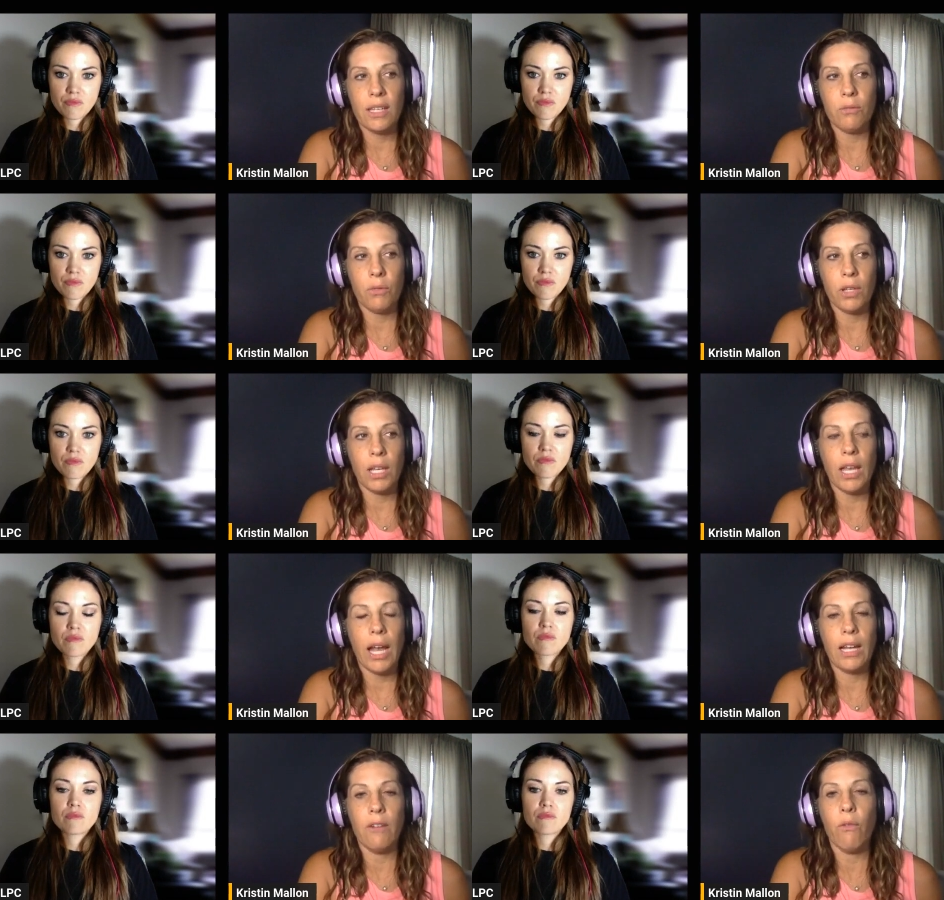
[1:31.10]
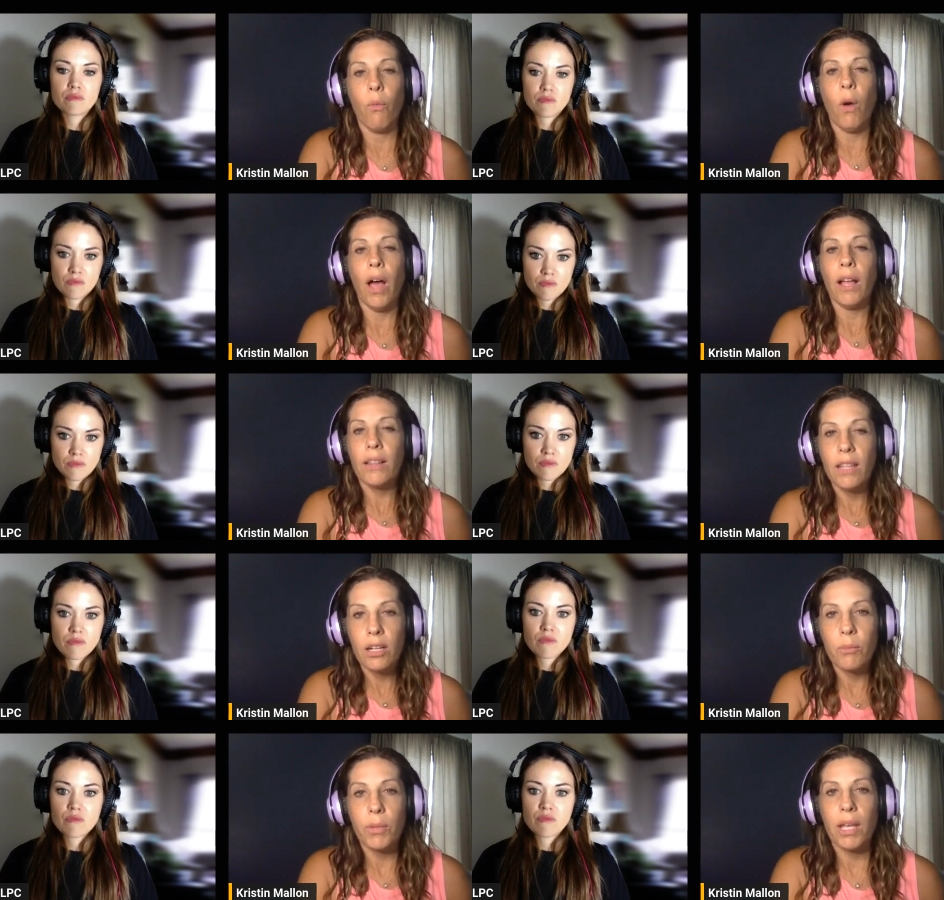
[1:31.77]
Speaker 1: and really kind of want a
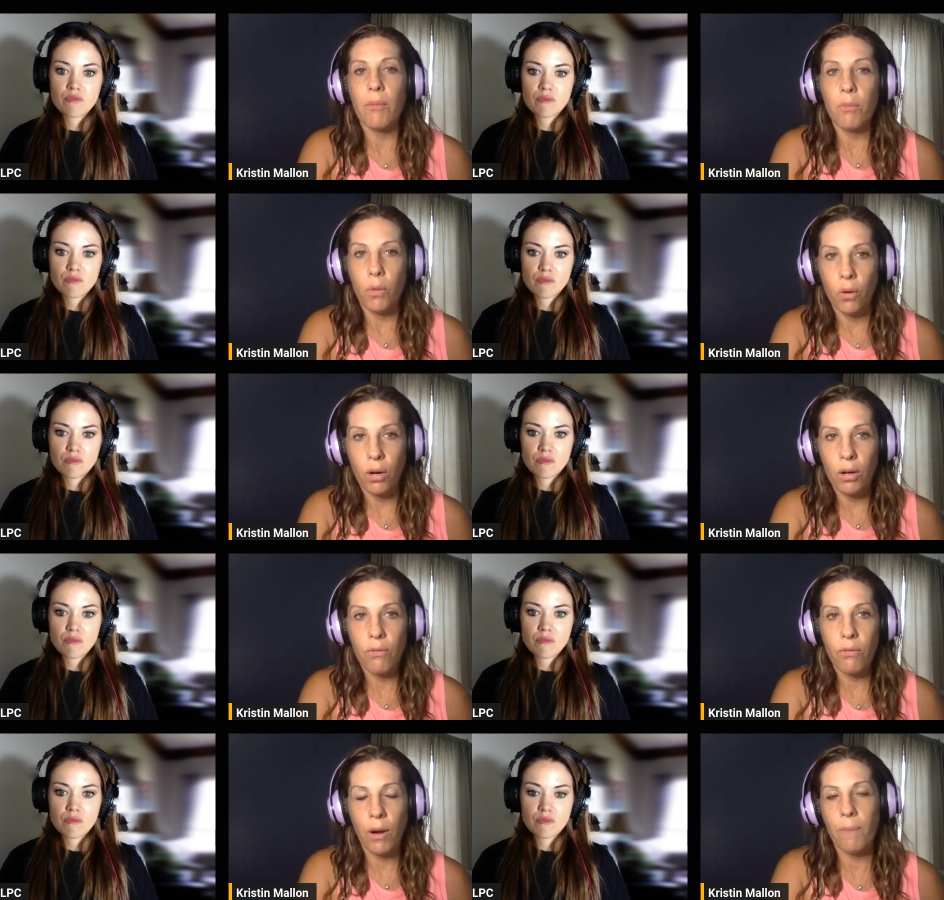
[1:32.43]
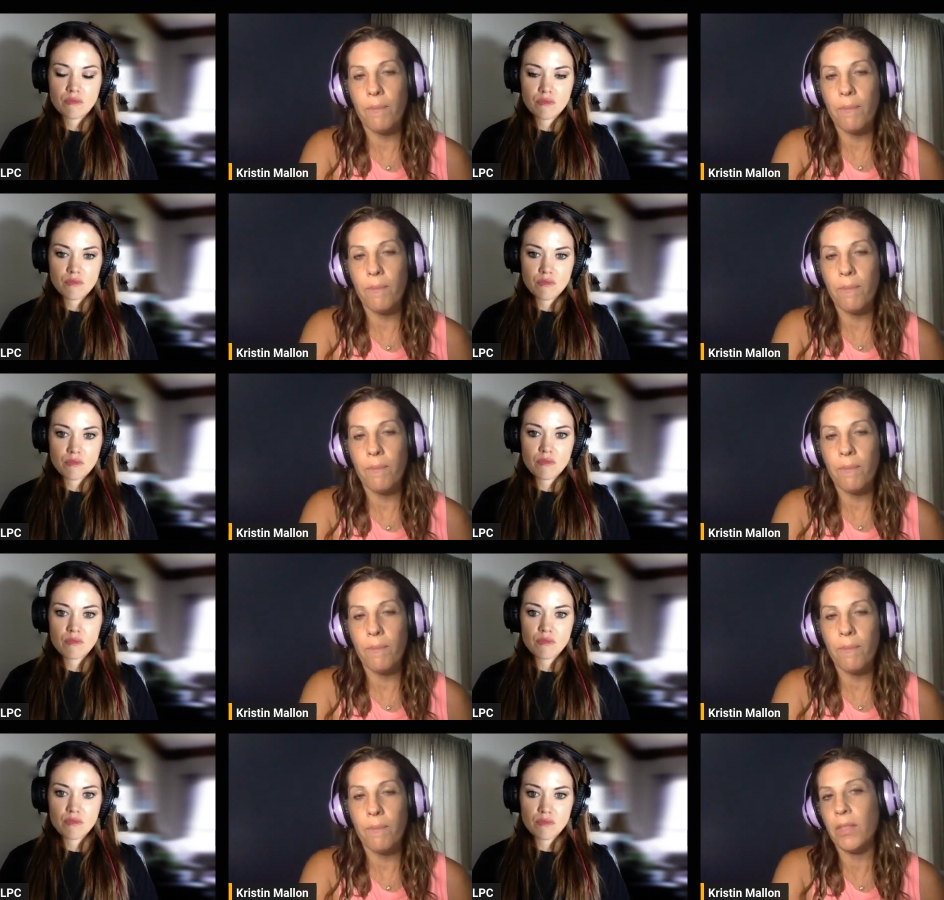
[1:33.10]
little bit more from their
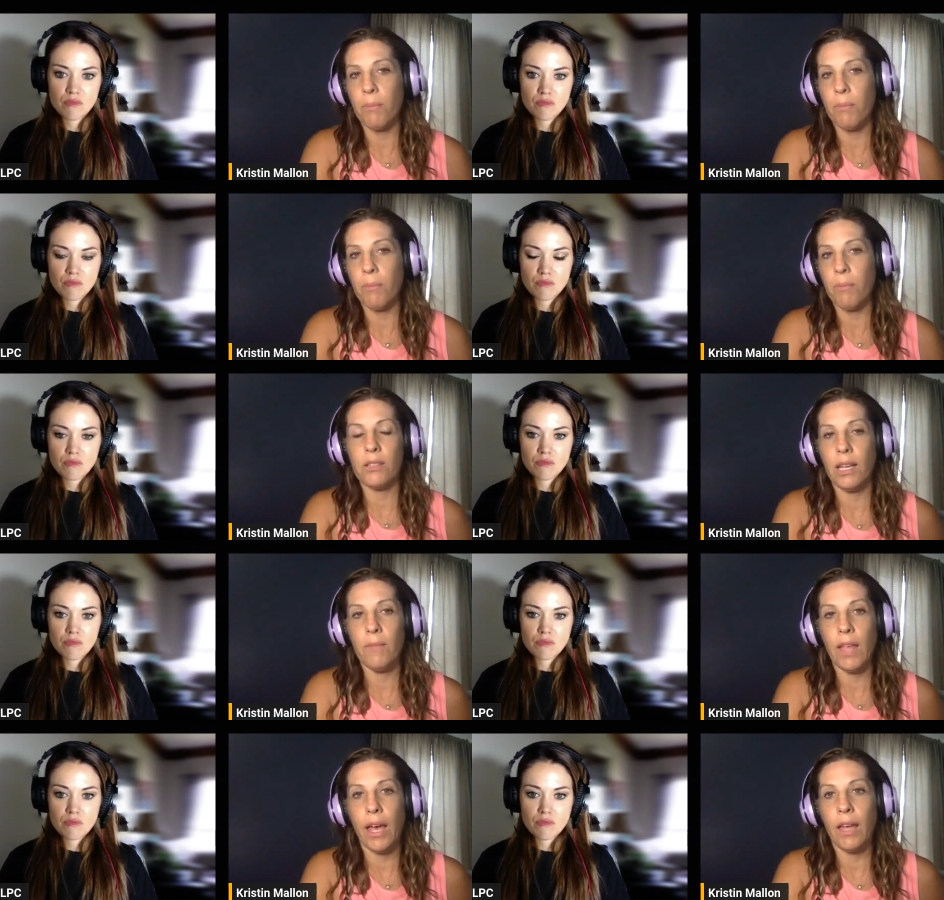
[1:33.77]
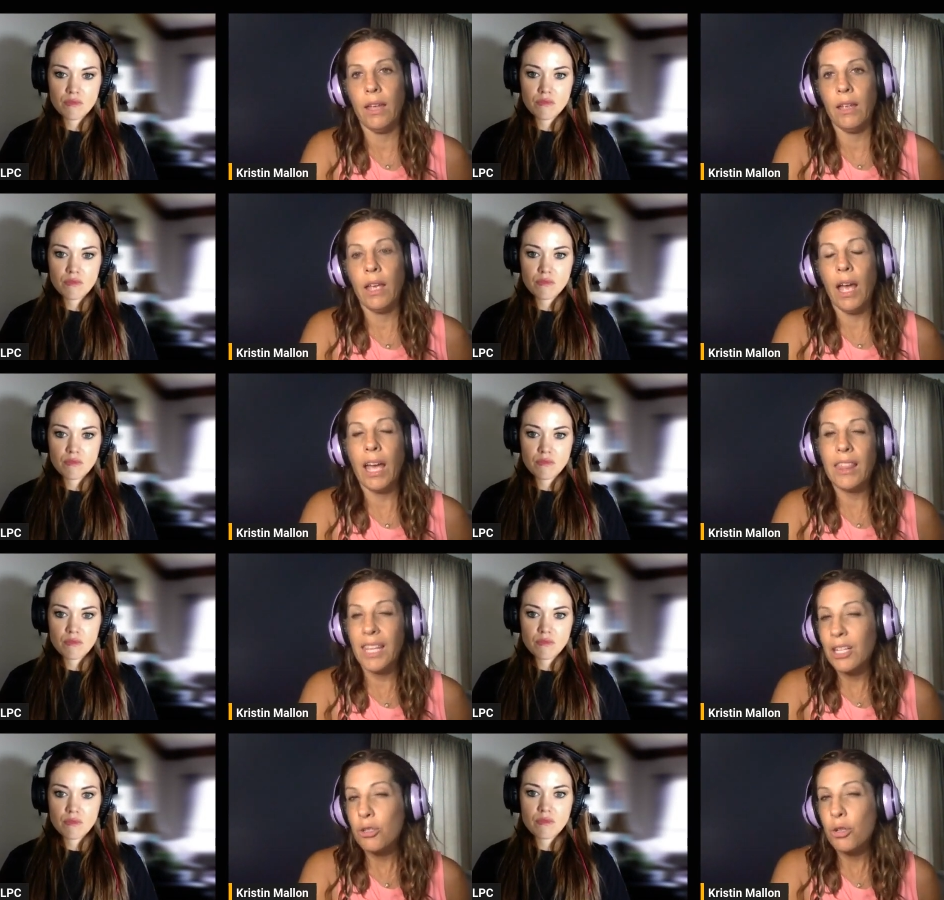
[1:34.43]
medical team that I
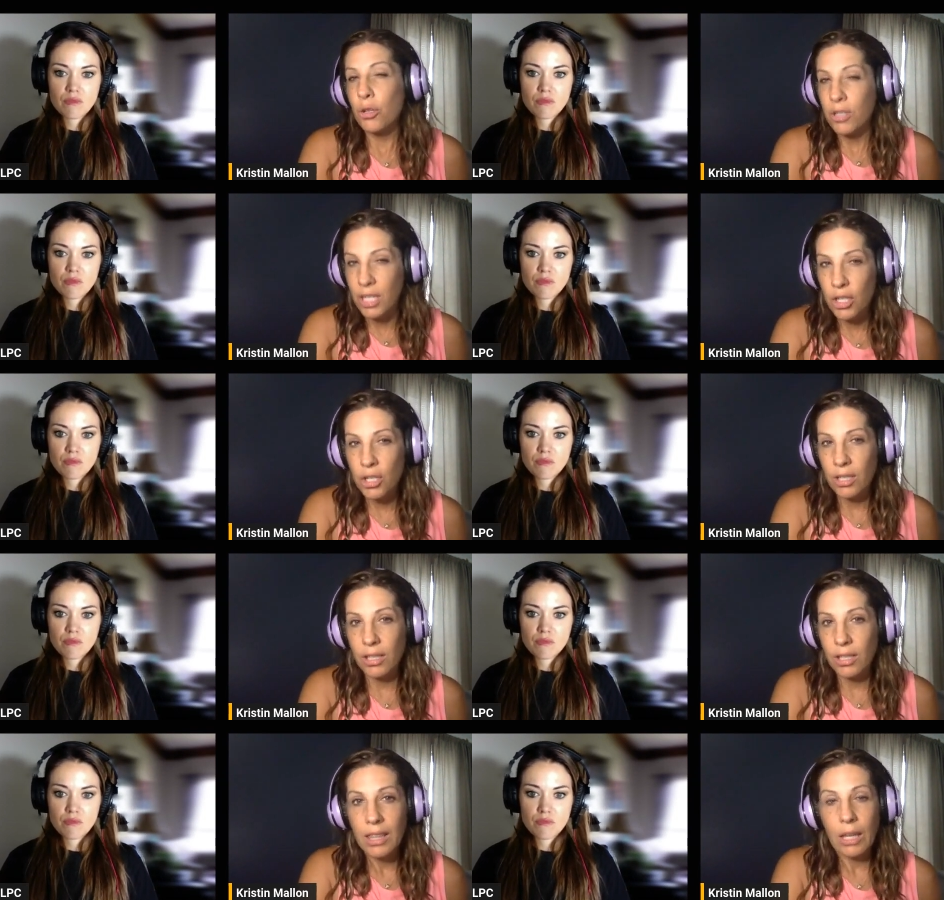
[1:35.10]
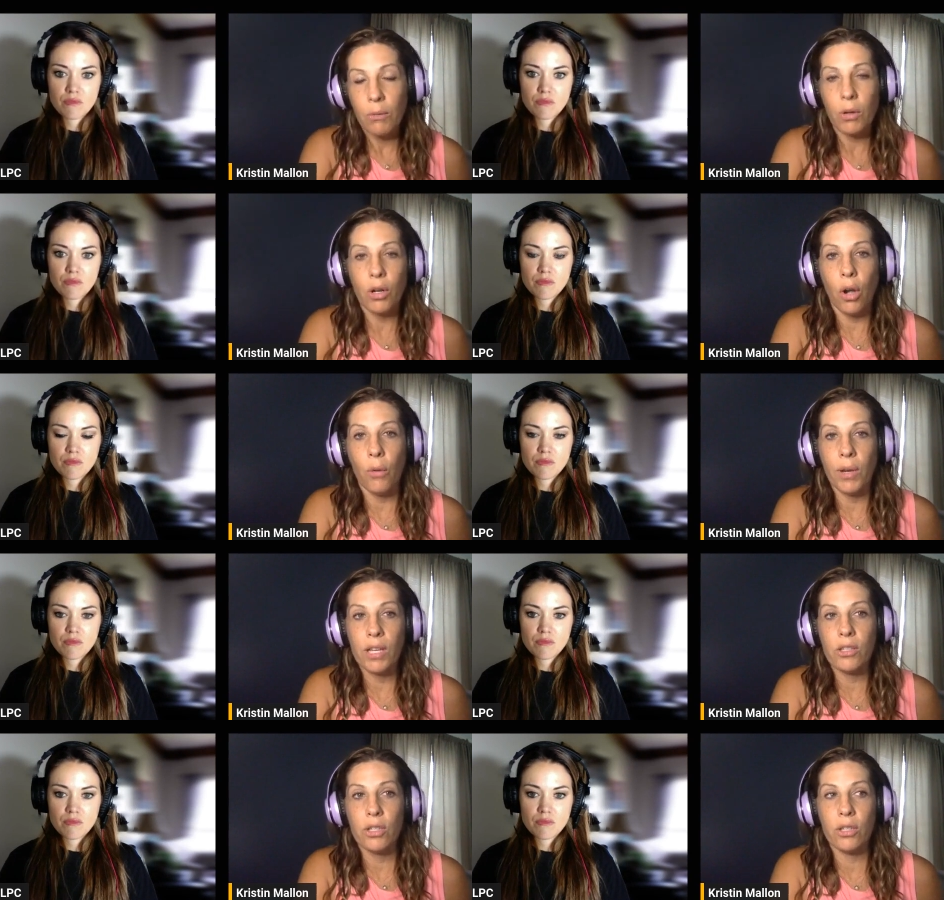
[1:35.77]
think traditionally they were
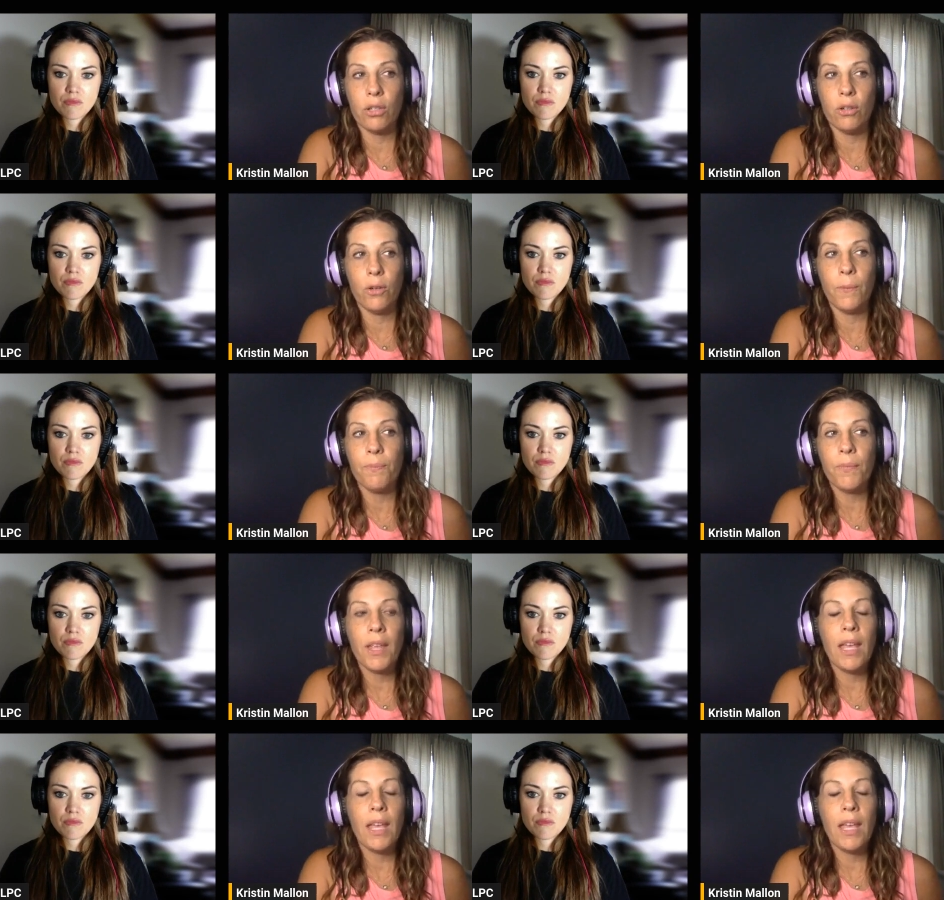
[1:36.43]
going to